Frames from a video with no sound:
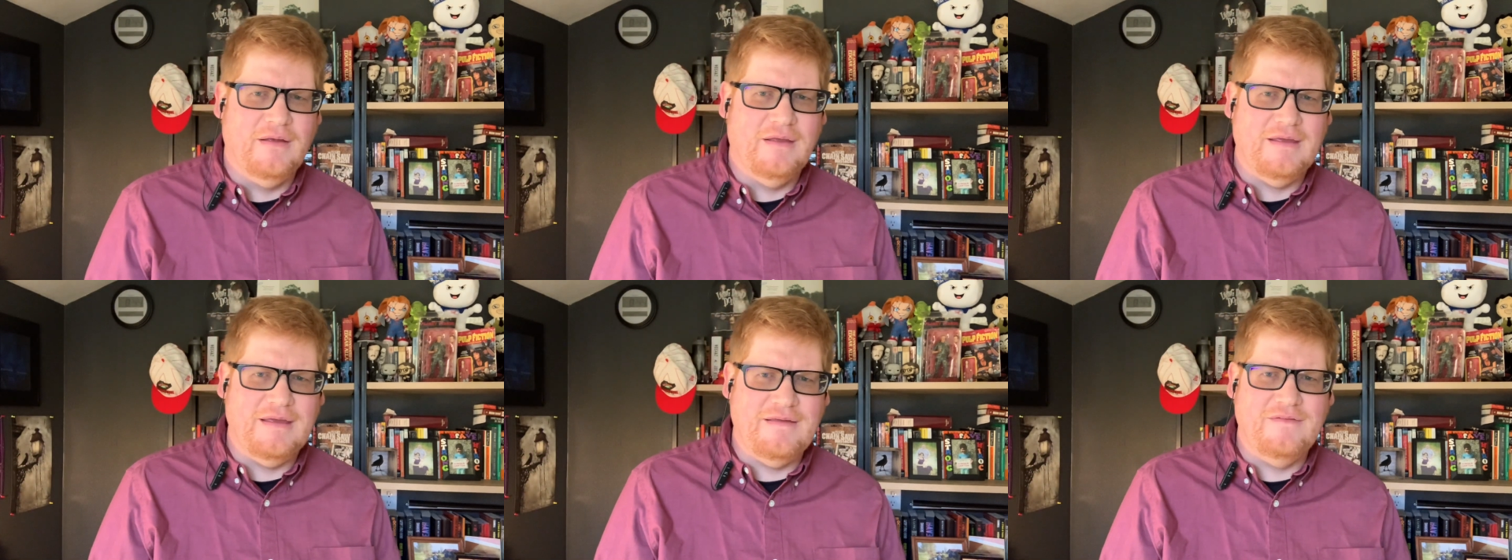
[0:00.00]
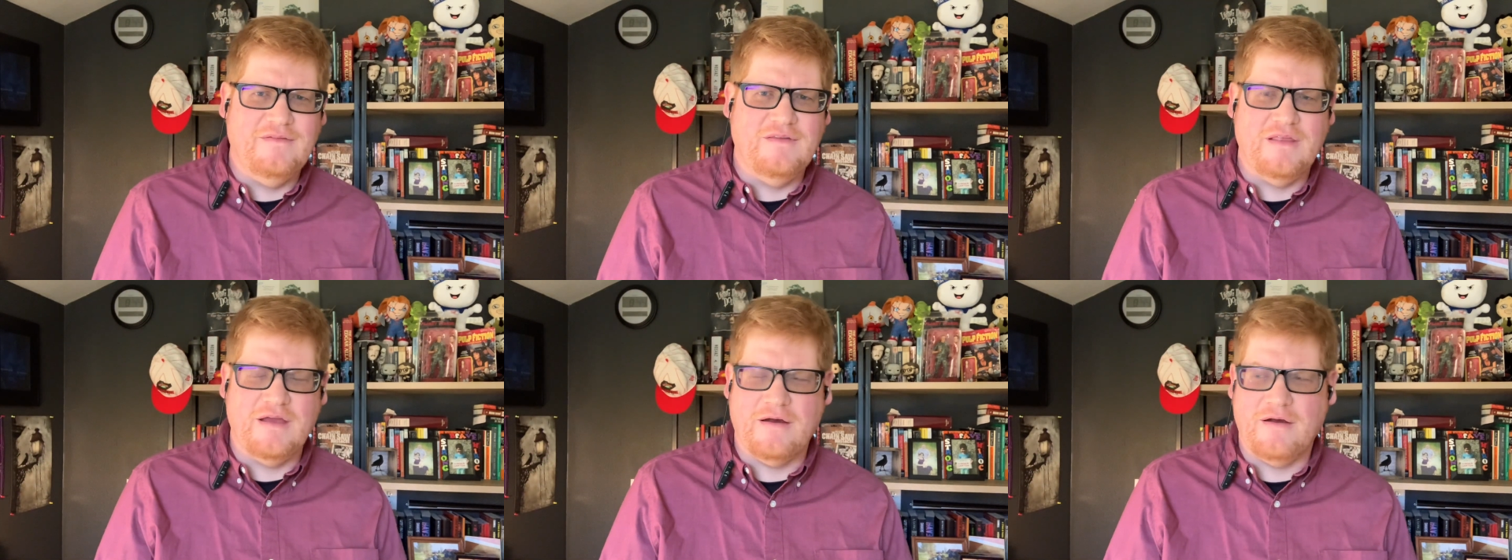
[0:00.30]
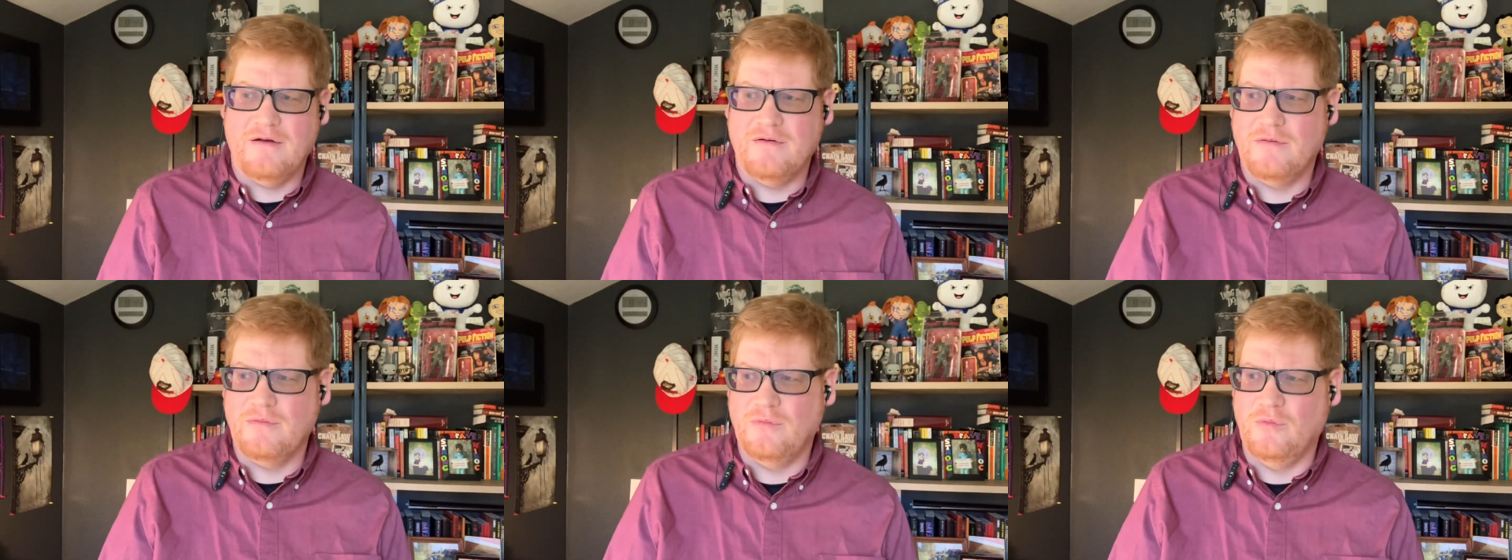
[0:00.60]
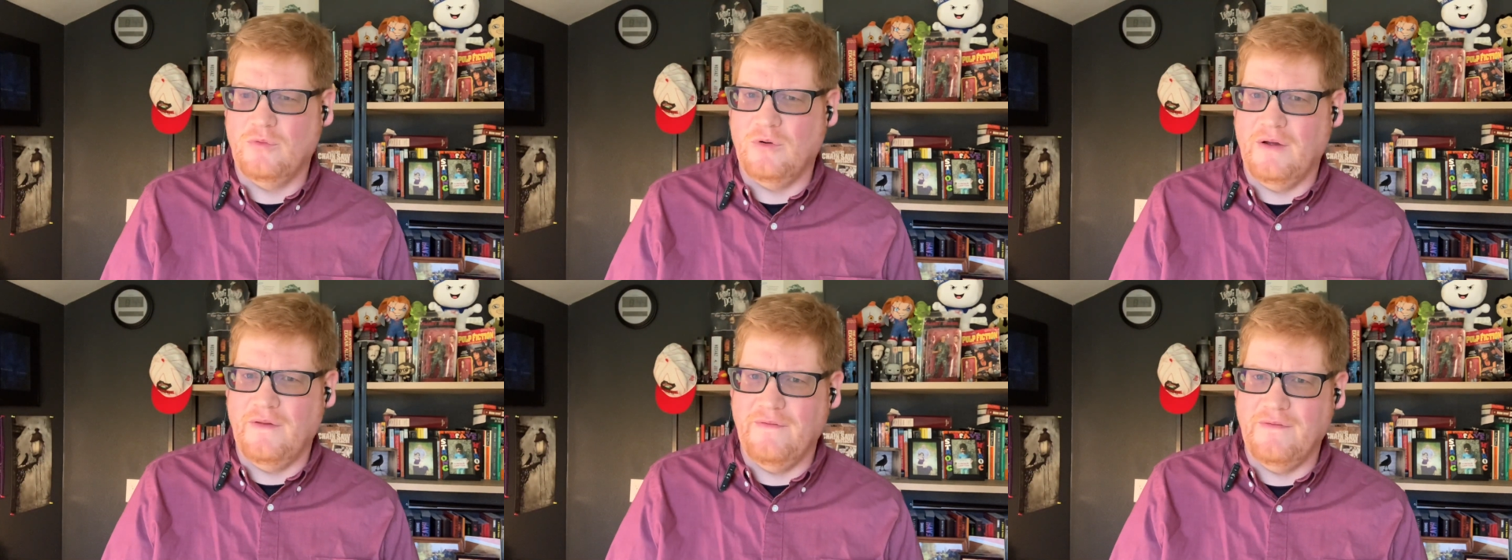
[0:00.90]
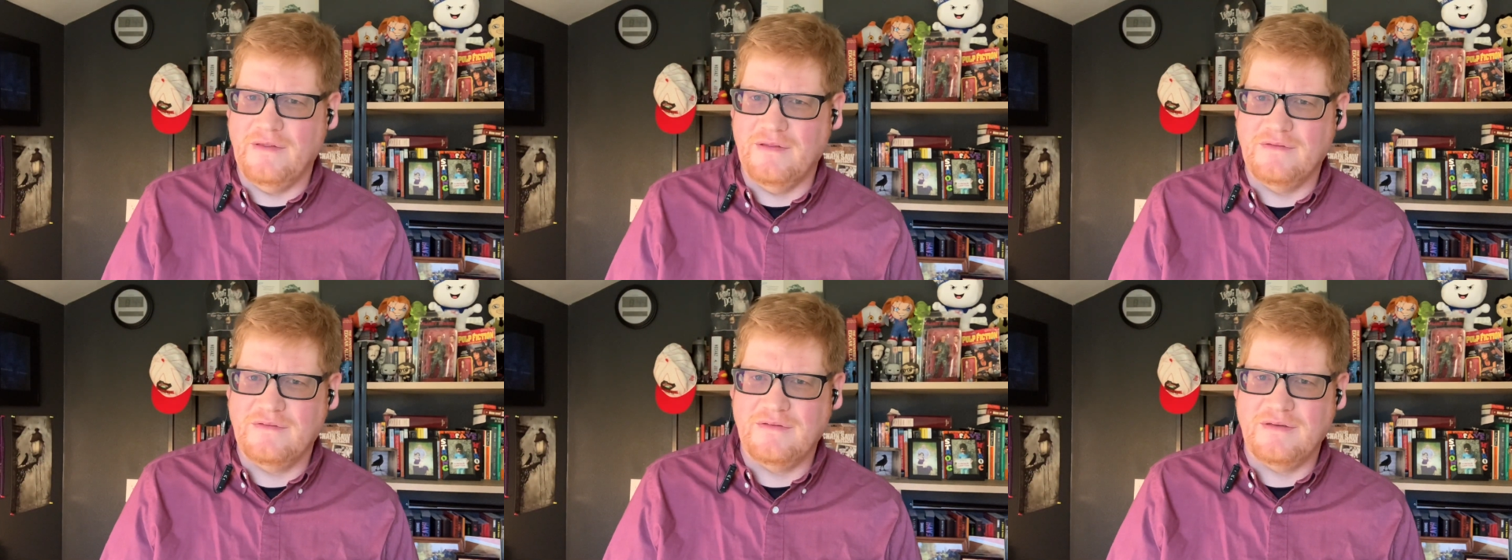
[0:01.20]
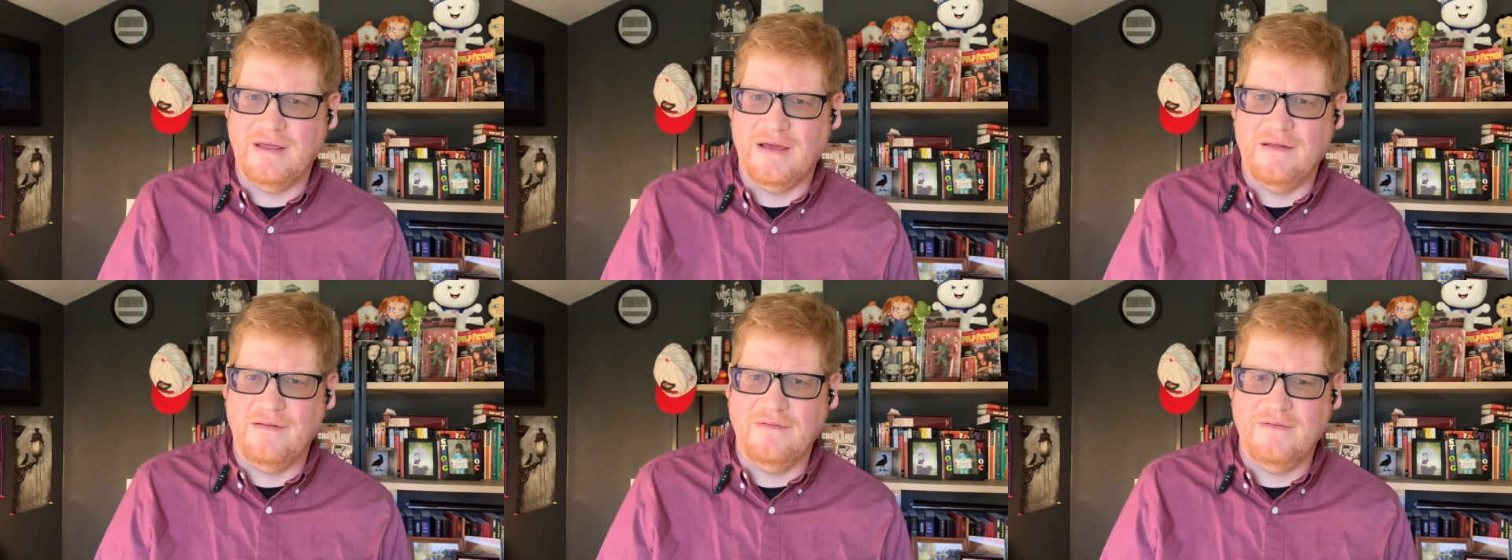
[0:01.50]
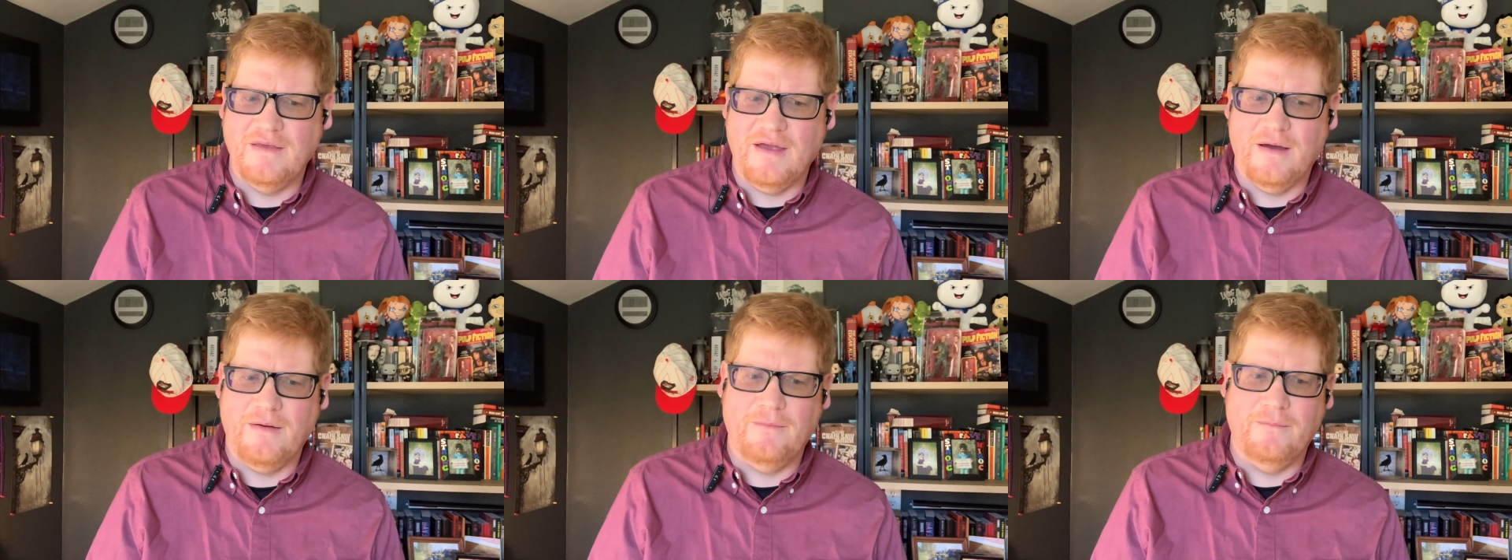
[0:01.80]
Is there one that stands
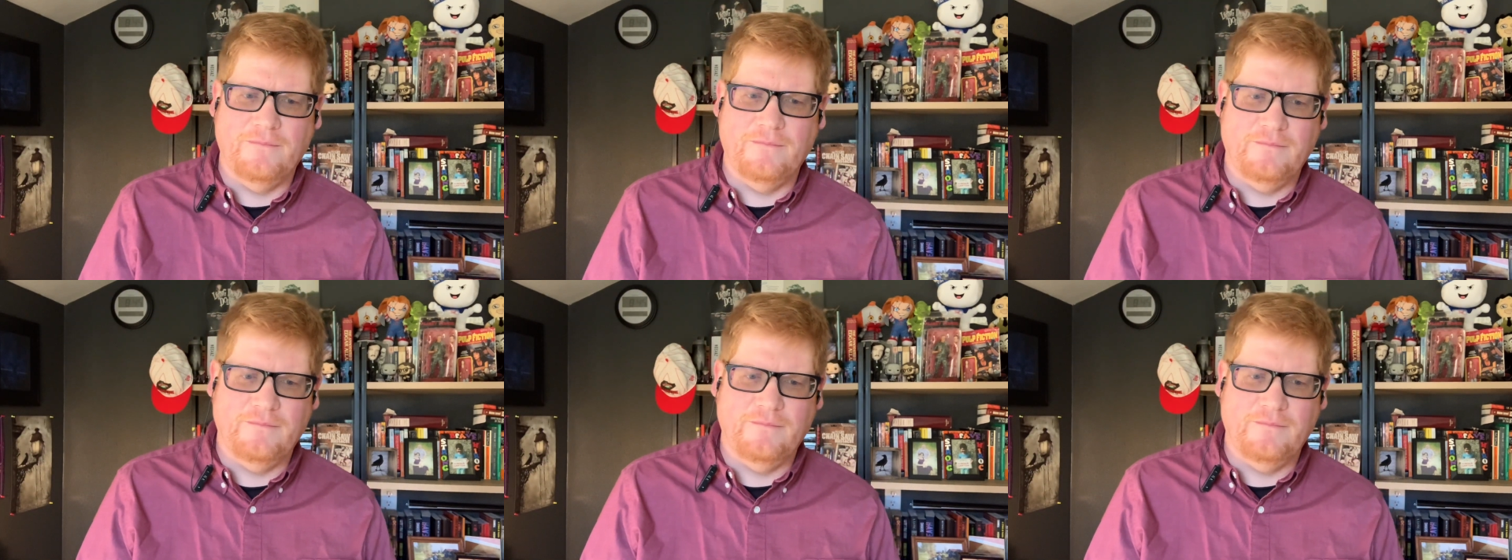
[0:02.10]
out?